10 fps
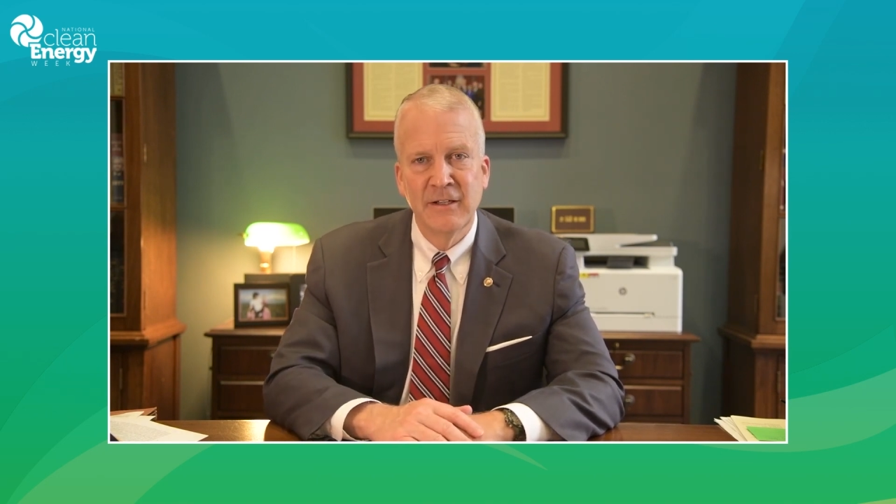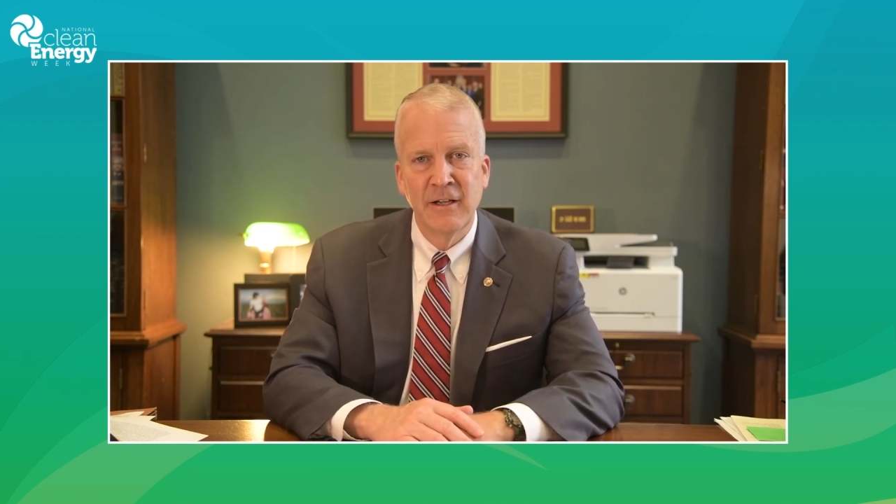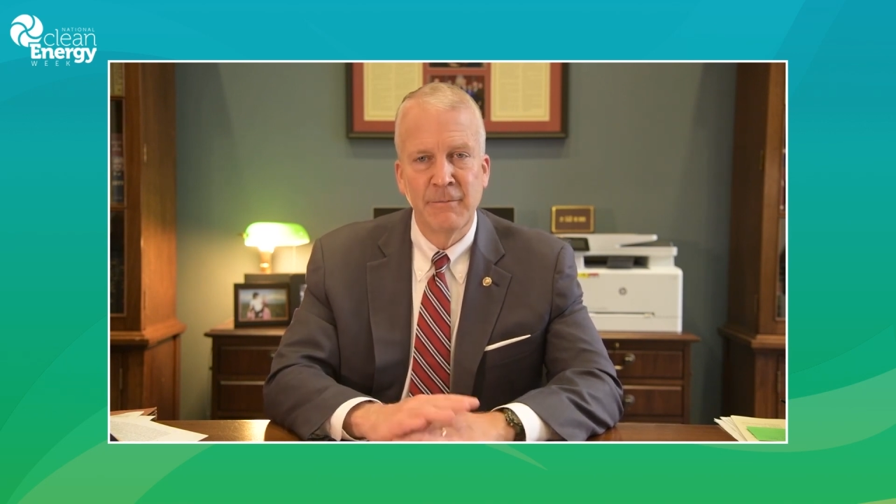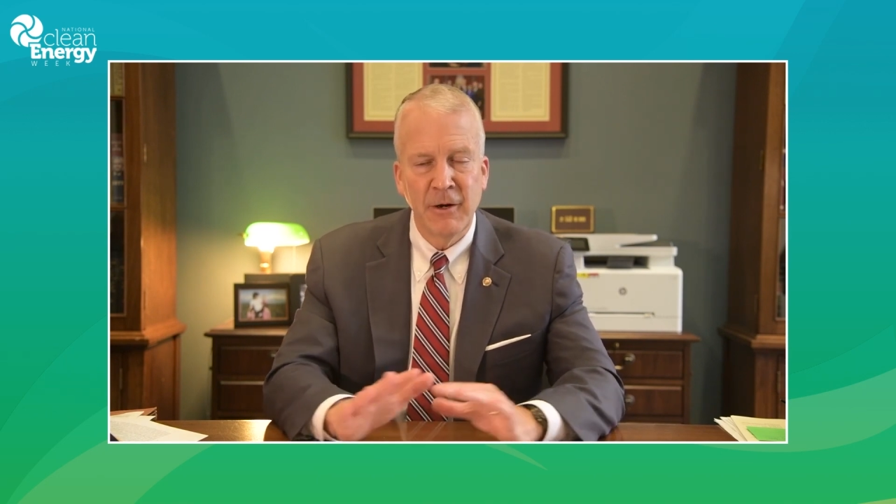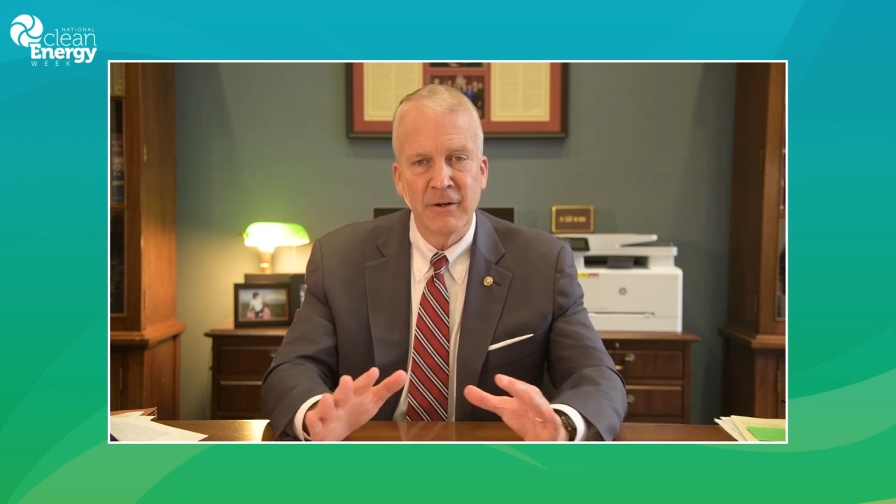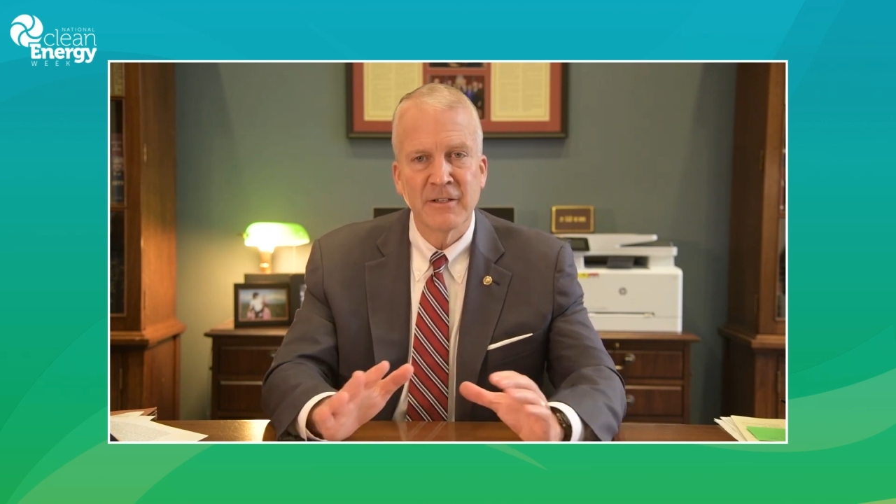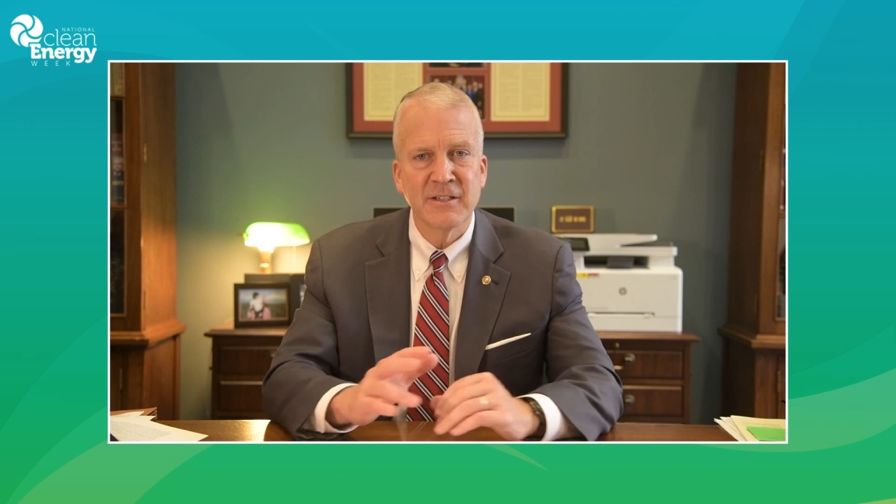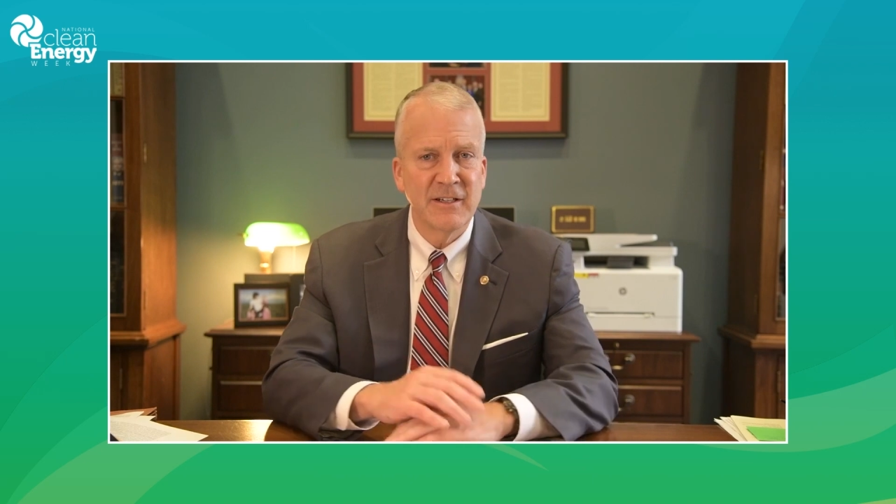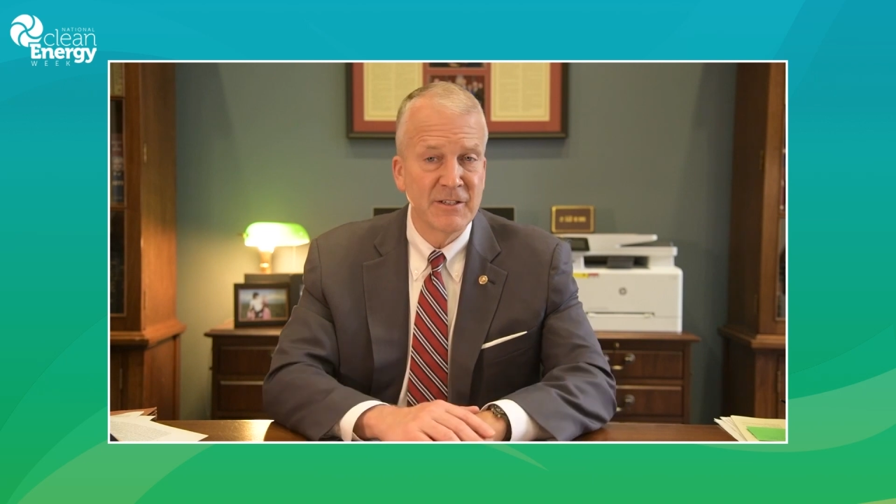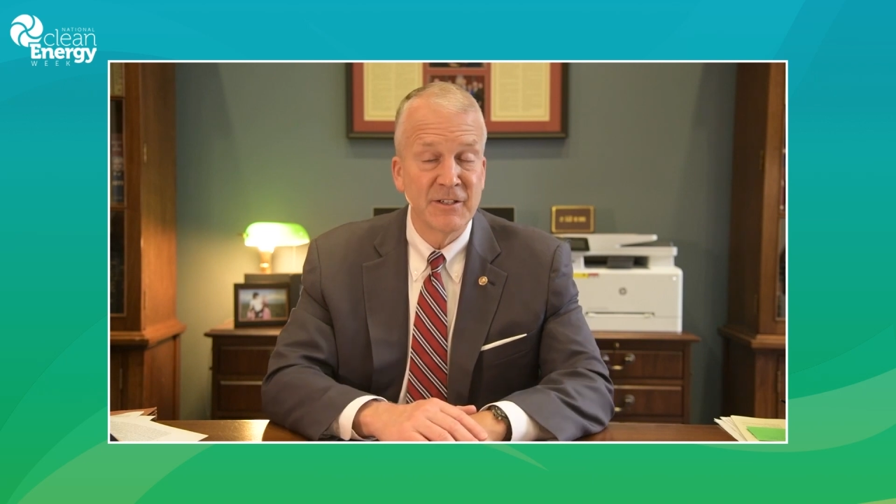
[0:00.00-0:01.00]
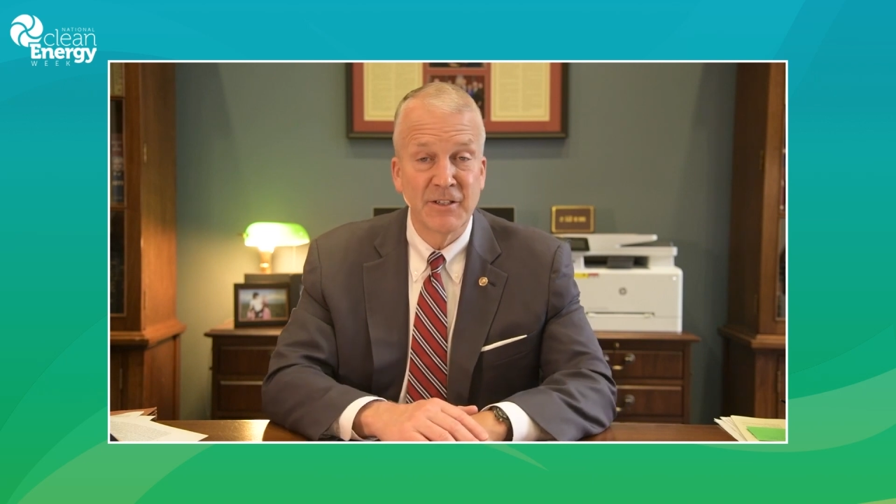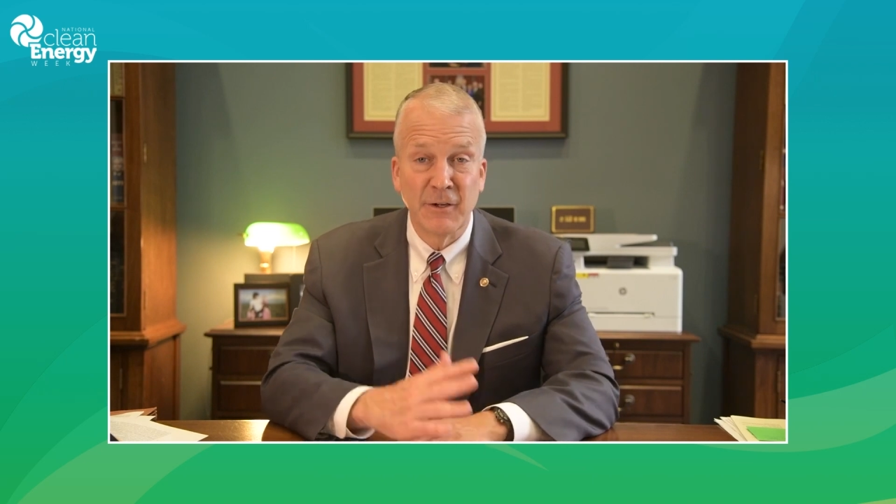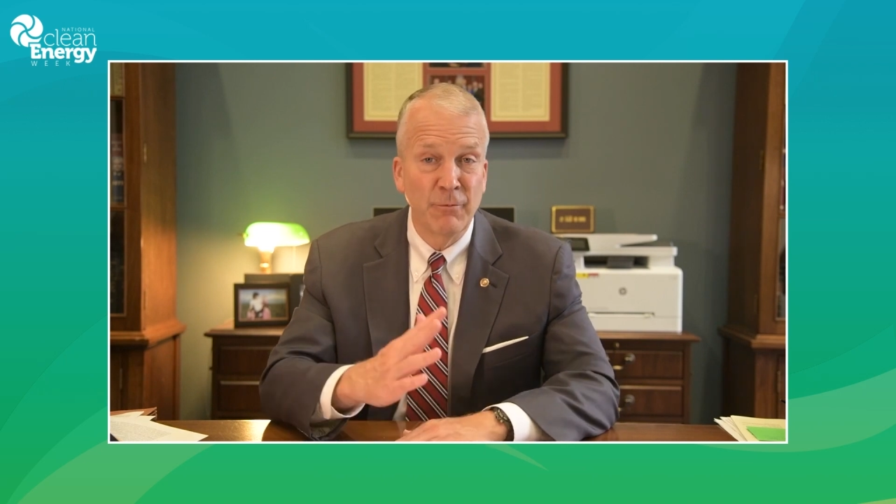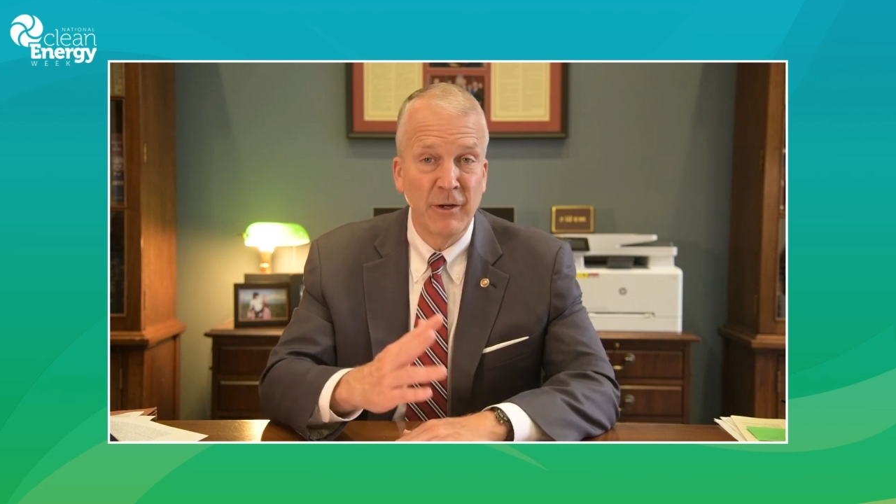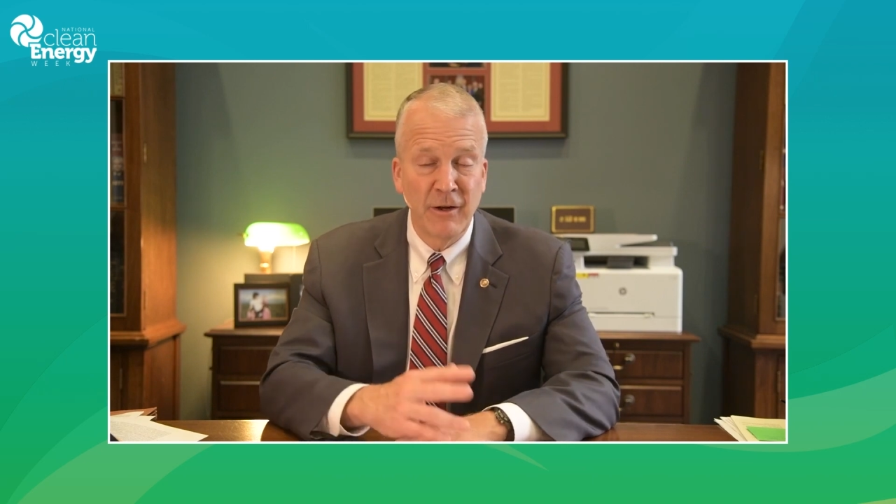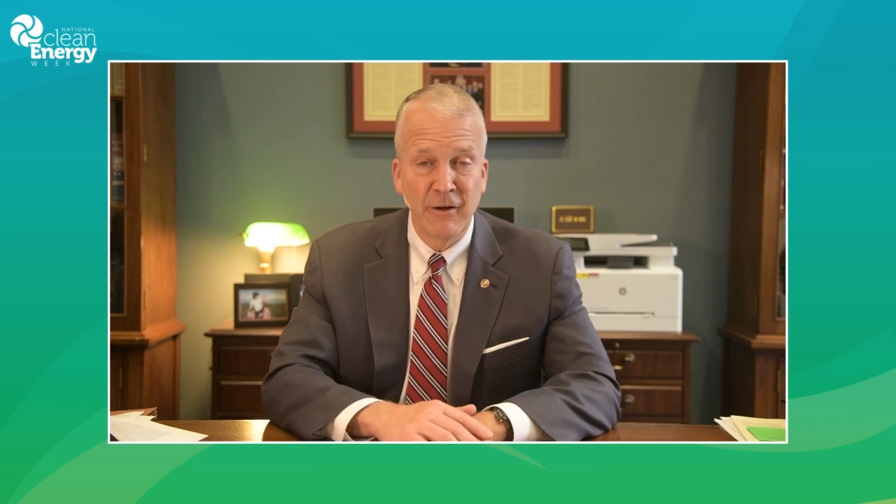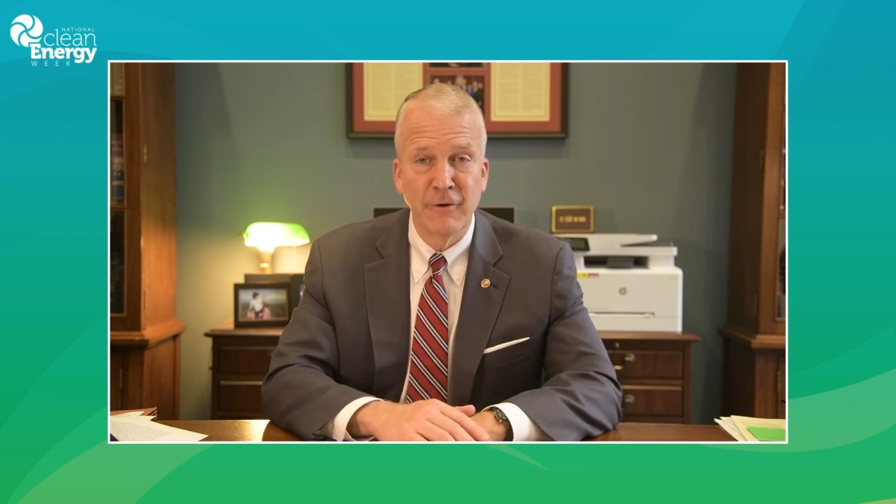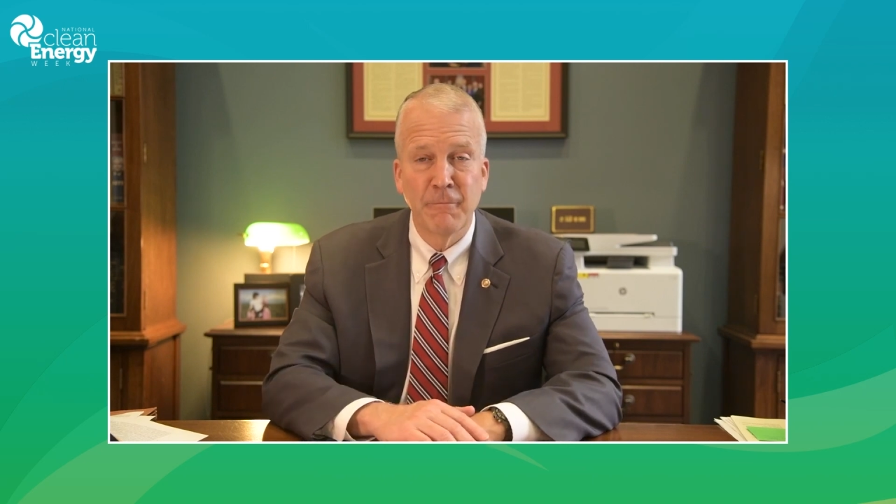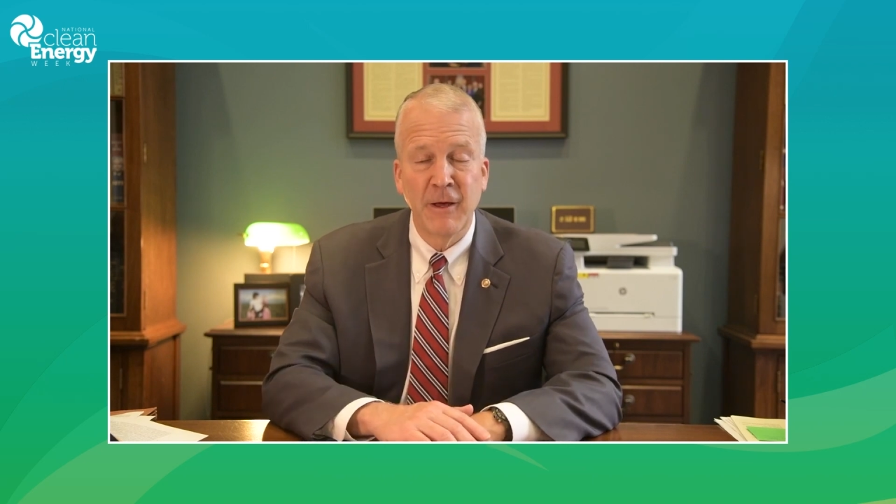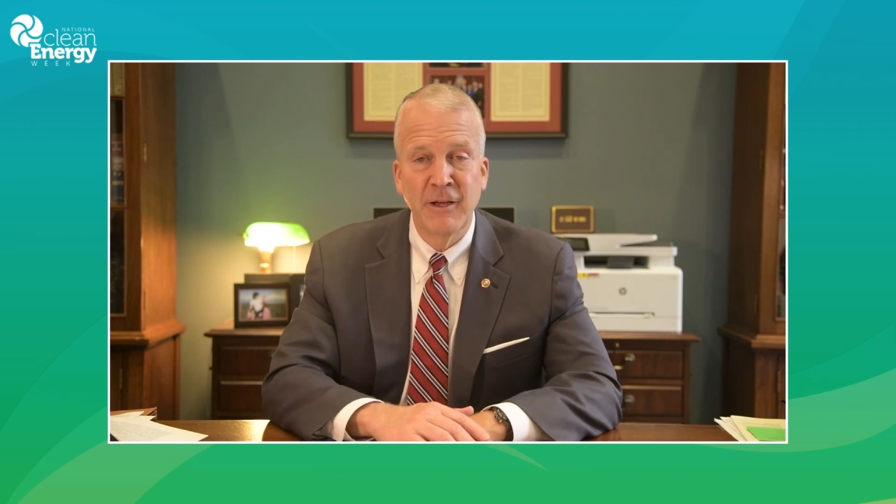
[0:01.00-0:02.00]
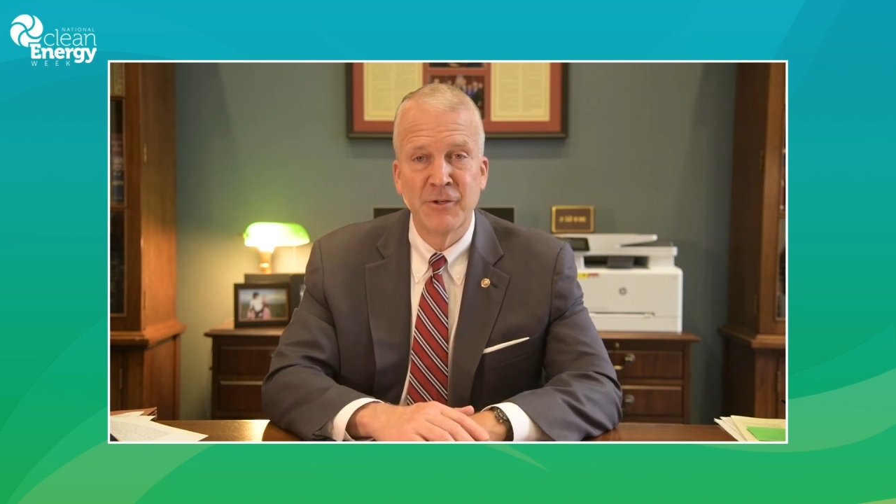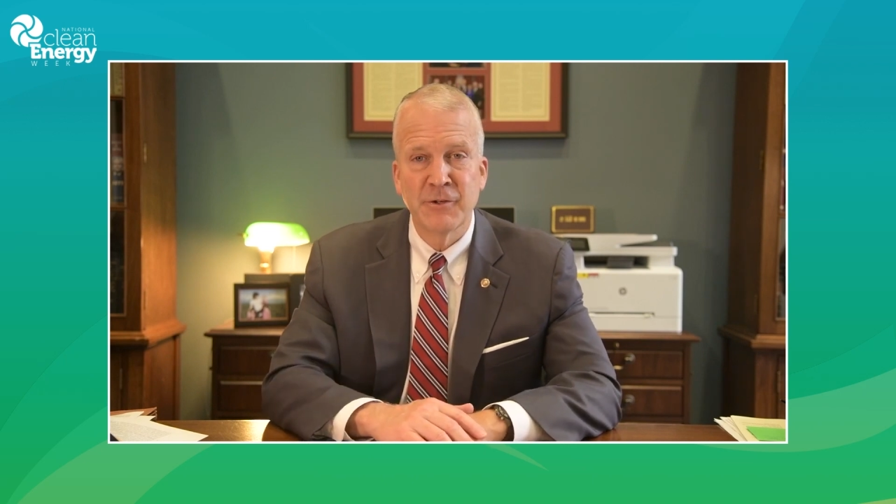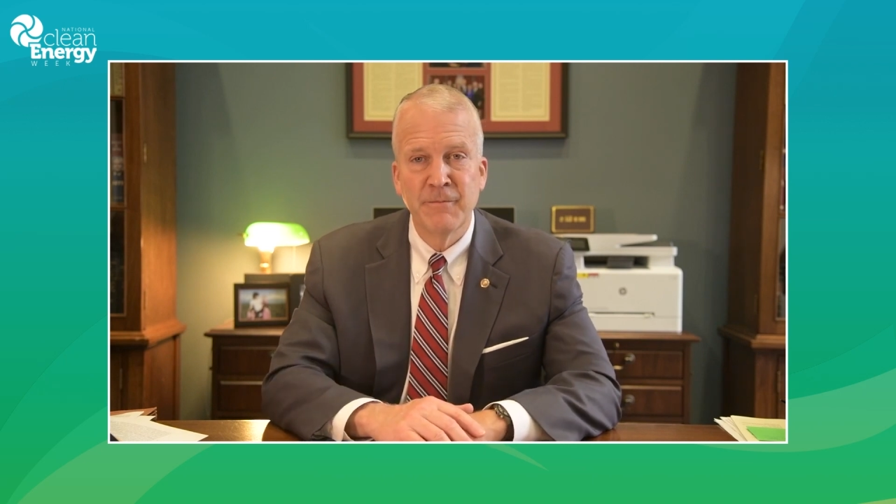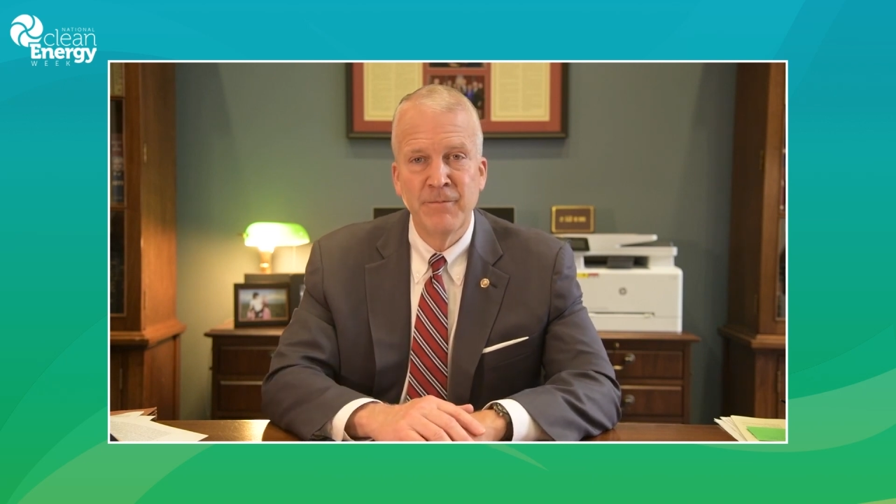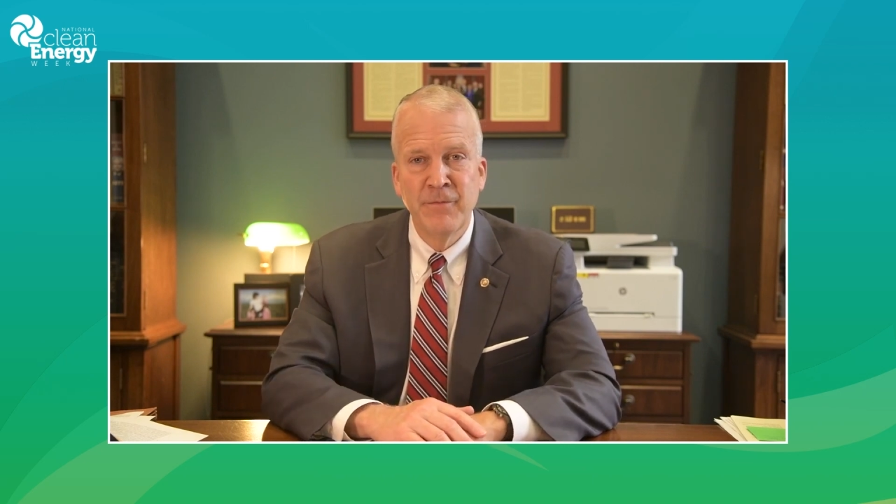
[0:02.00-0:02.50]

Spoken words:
An American citizen can read a 100-page